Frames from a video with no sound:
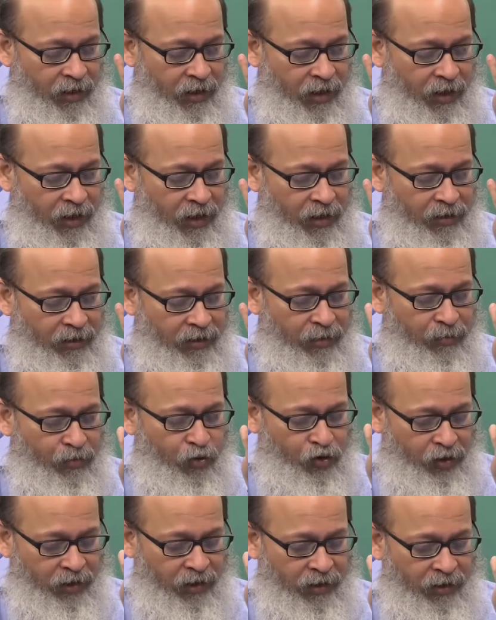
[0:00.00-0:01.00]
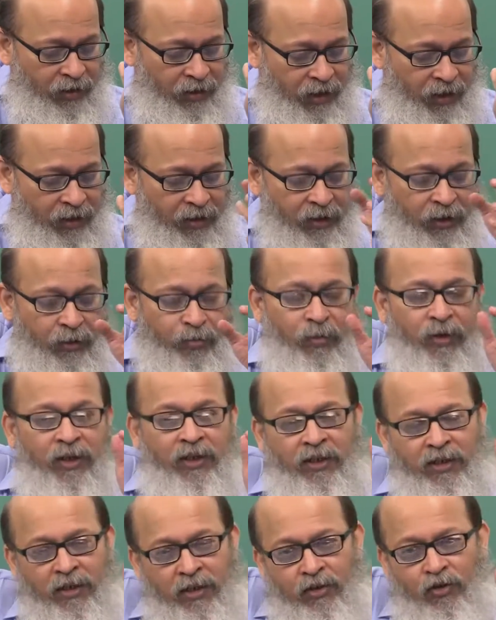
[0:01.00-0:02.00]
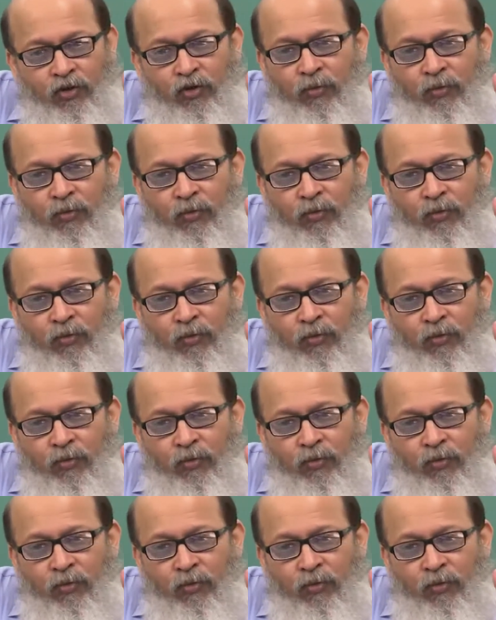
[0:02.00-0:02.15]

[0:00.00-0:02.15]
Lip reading: as emotion and split it into